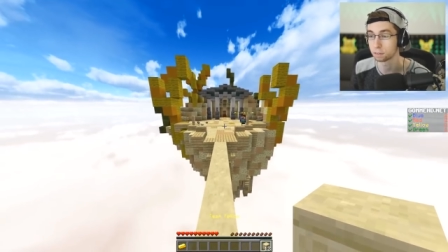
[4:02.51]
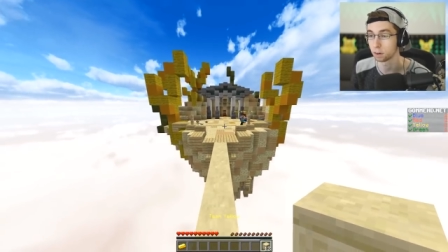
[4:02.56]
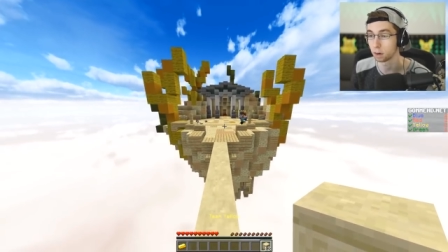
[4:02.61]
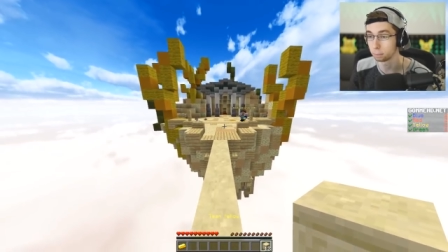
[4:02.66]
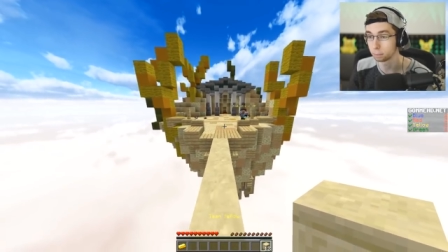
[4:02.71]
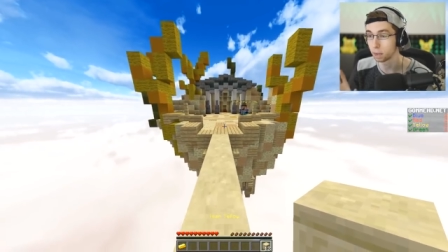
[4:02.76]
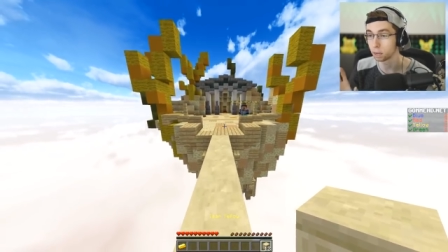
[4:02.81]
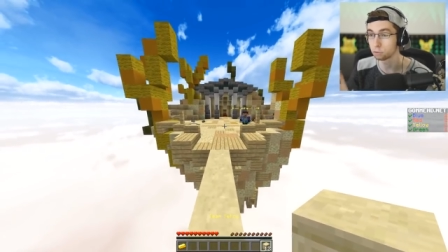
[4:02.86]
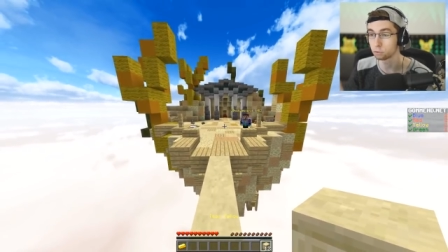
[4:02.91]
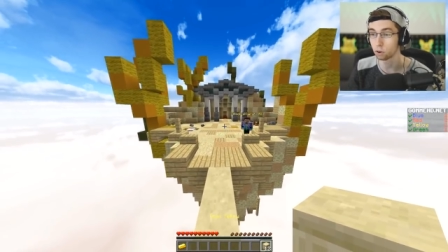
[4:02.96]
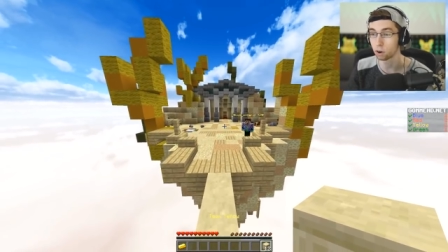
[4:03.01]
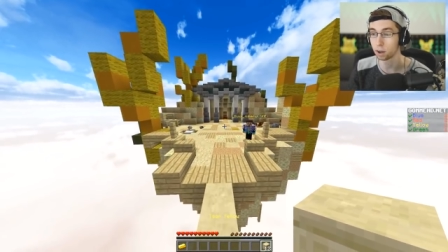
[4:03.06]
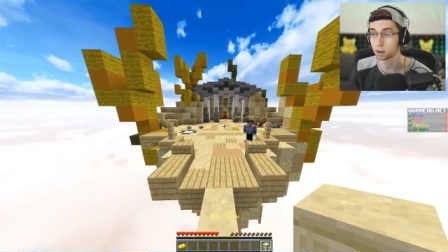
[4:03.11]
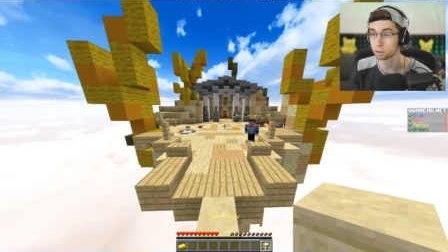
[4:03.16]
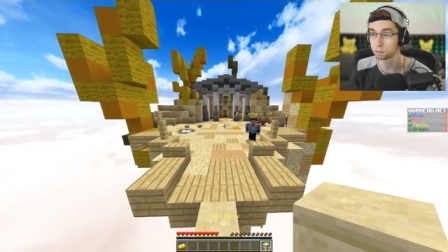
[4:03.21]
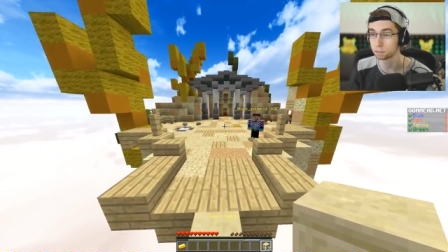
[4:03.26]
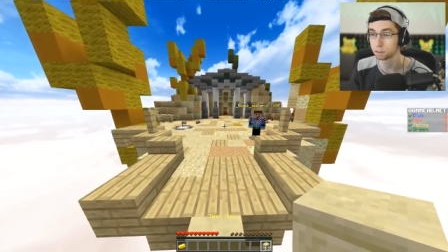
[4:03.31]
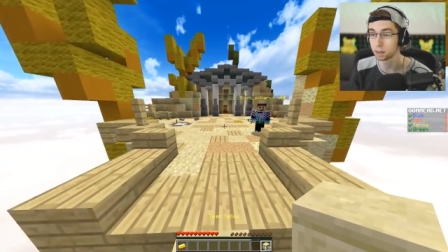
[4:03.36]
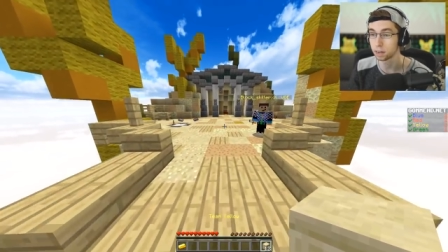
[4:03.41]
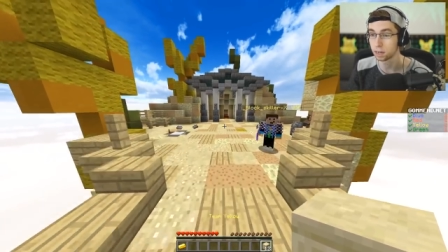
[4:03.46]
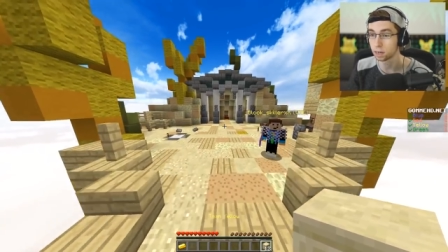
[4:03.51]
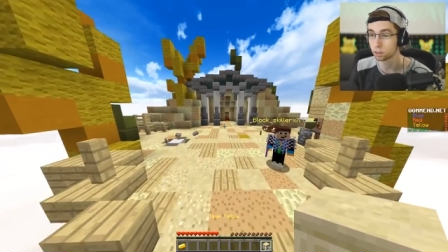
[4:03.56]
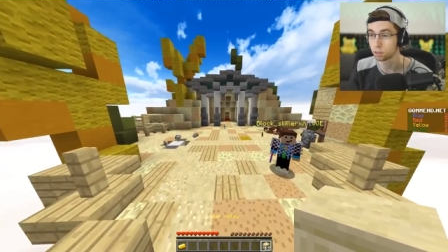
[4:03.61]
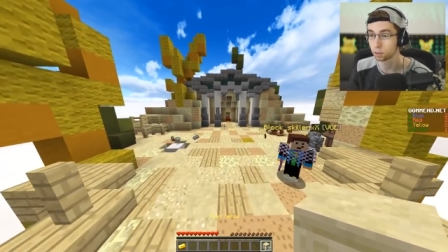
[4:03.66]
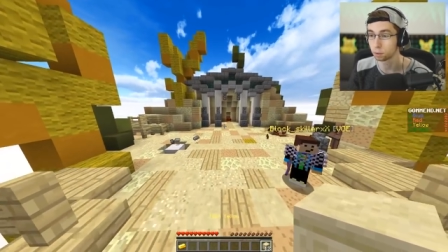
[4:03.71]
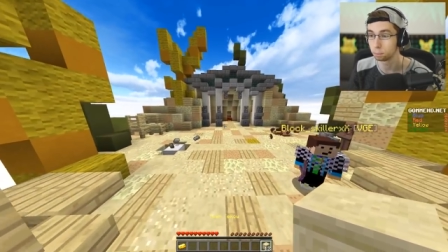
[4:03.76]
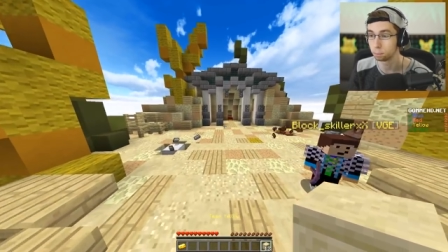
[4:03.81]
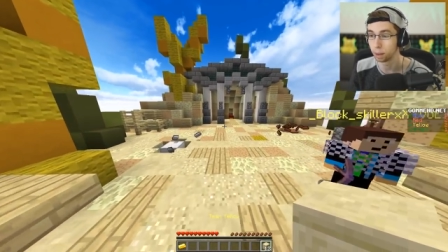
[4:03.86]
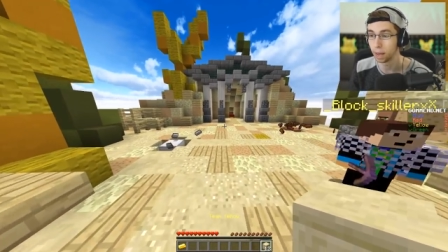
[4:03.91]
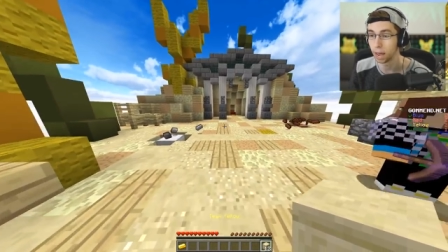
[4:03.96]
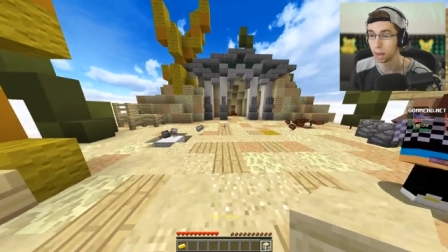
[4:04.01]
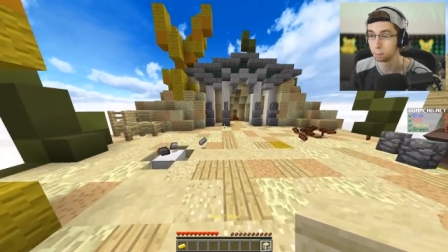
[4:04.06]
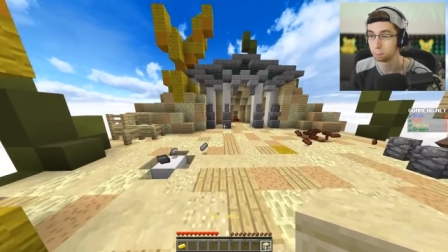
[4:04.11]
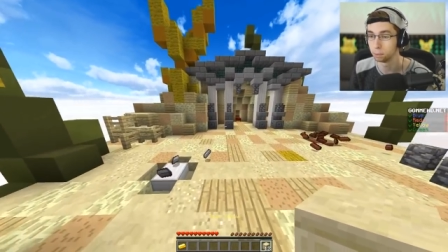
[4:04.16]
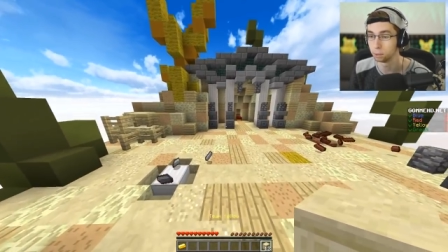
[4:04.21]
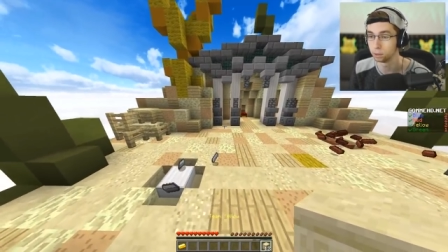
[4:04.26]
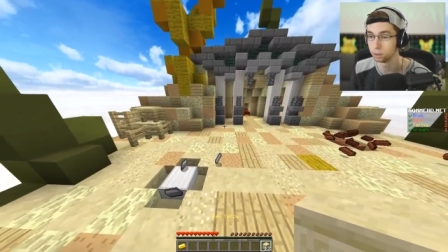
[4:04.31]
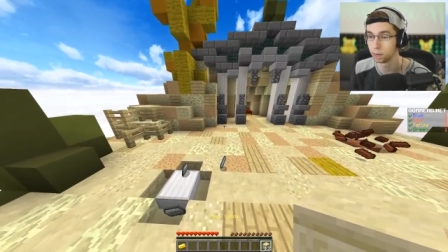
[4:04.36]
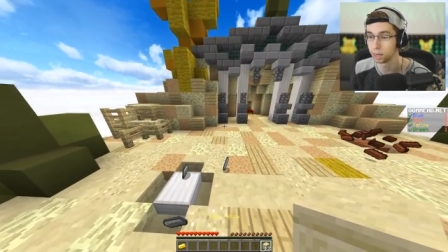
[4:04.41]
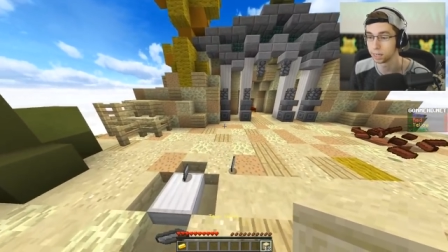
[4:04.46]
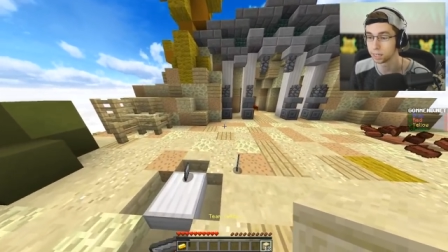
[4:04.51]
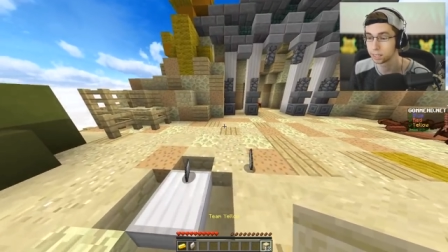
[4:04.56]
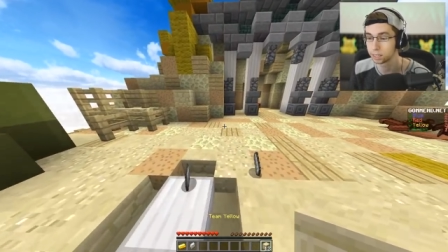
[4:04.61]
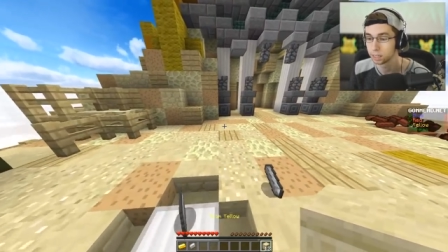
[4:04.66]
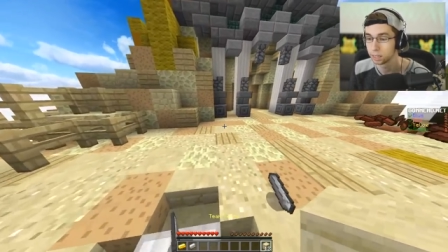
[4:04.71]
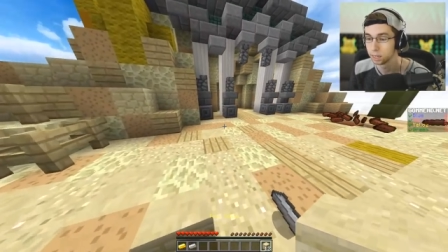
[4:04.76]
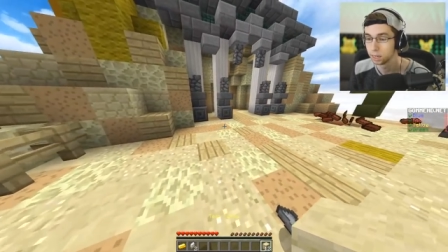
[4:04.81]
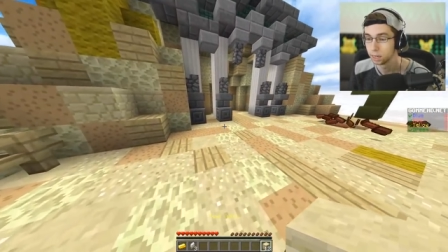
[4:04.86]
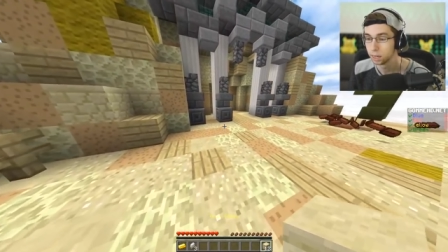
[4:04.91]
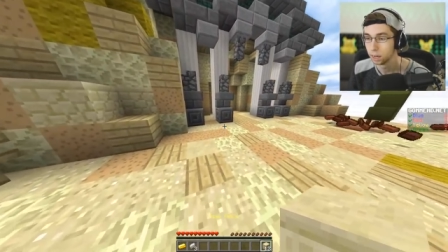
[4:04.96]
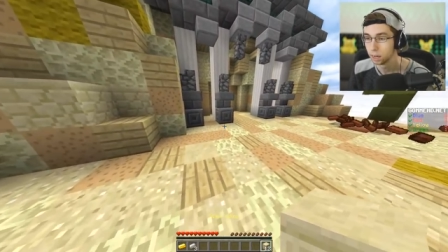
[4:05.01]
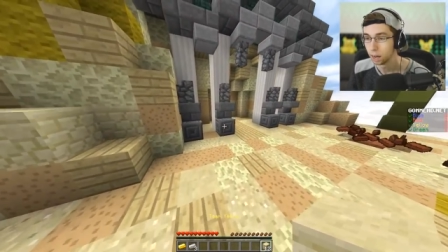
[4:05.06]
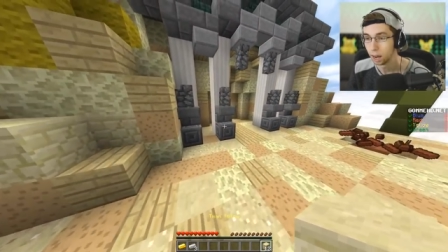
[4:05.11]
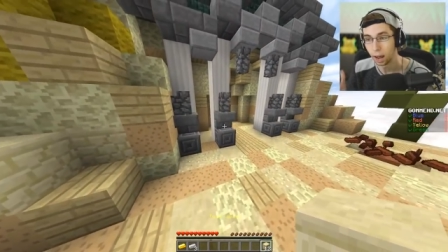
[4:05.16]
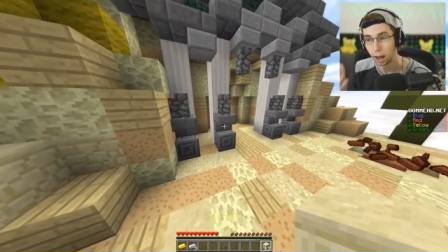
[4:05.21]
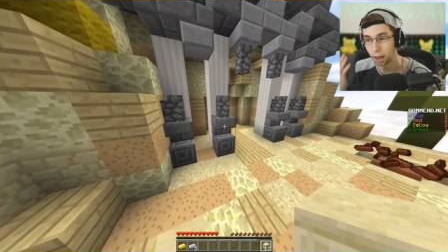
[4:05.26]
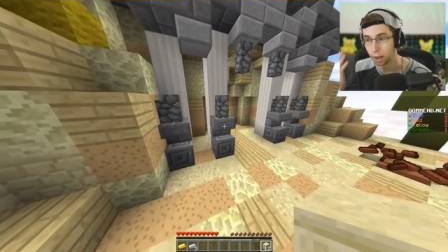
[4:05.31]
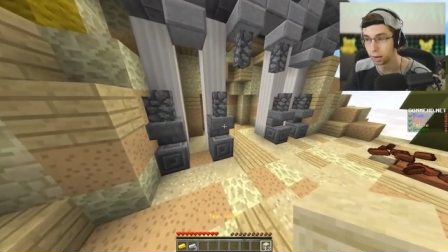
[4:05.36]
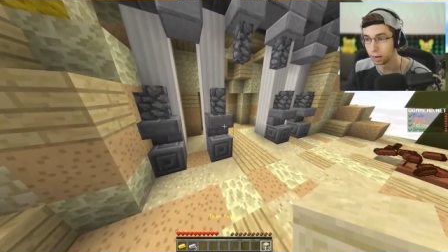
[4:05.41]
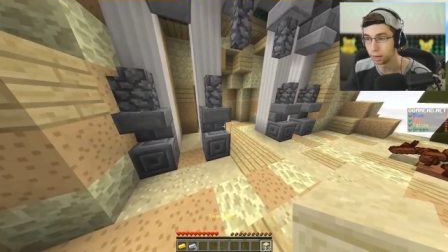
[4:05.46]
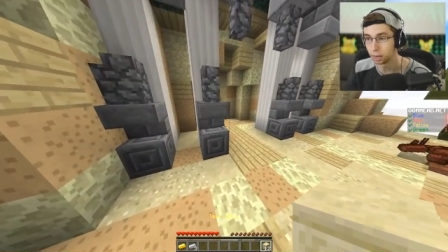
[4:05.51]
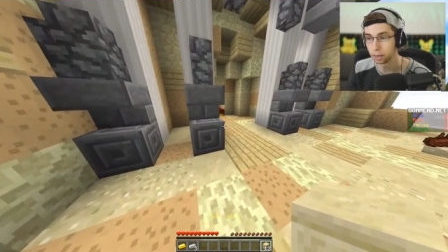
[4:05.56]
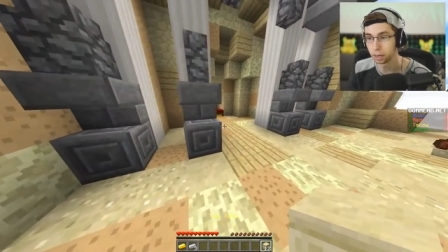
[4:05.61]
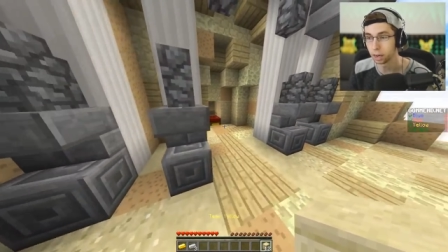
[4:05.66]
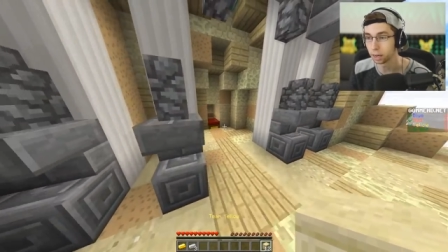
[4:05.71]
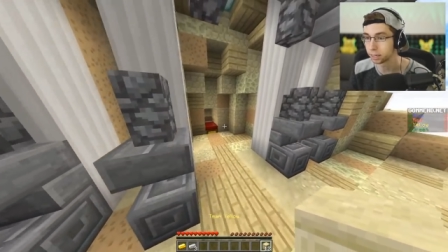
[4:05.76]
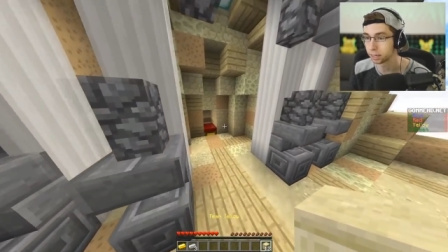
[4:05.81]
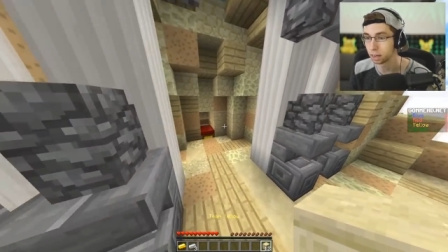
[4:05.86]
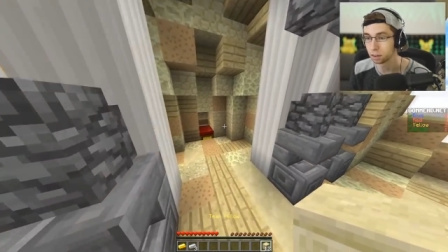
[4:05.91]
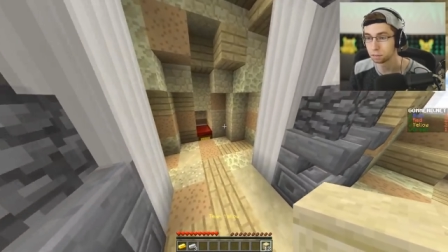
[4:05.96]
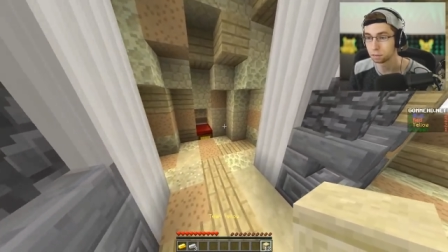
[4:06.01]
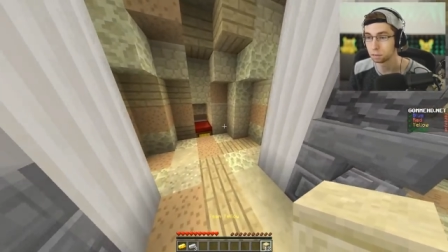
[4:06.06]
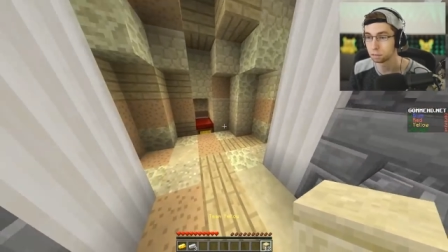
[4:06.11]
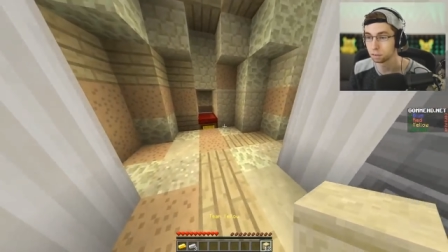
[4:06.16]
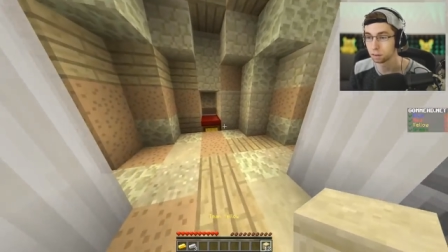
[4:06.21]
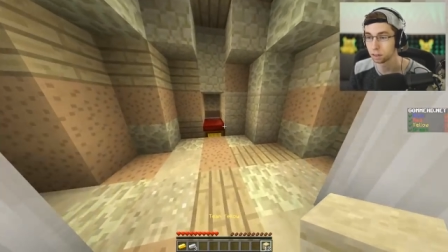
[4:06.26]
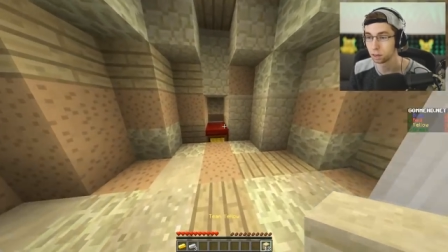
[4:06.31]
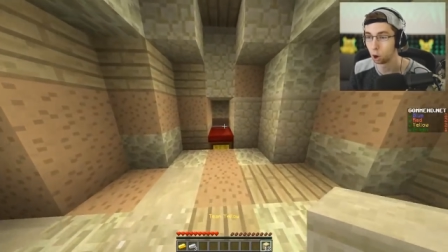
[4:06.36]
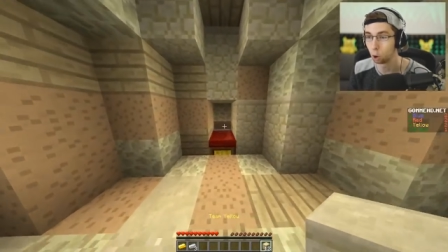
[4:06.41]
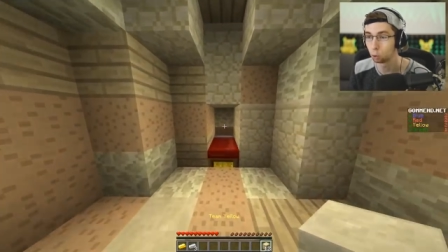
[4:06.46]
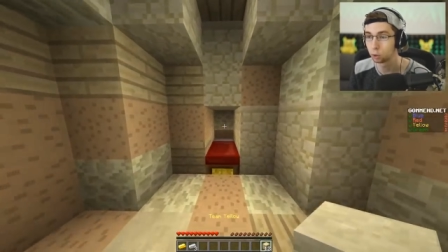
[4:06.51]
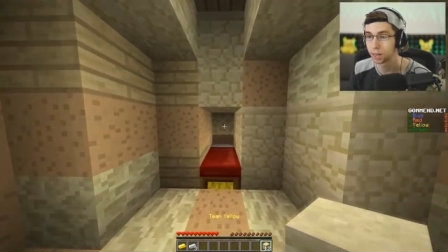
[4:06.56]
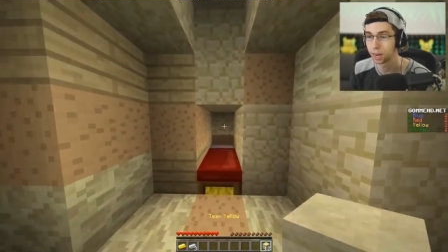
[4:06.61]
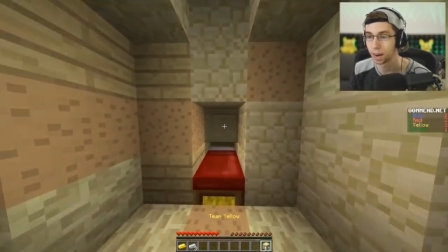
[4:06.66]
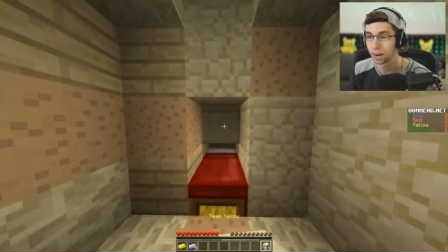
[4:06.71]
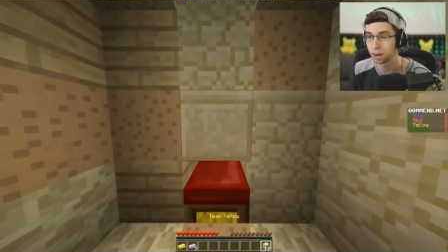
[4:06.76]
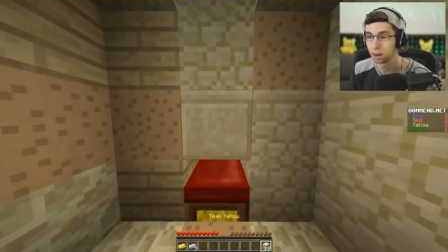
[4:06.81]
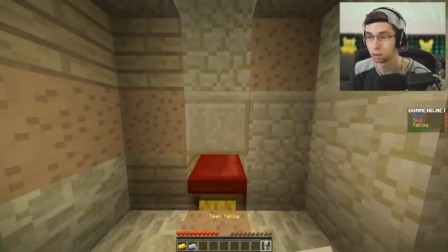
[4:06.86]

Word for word: And I'm not trying to say anything bad, but like, I guess it's like okay on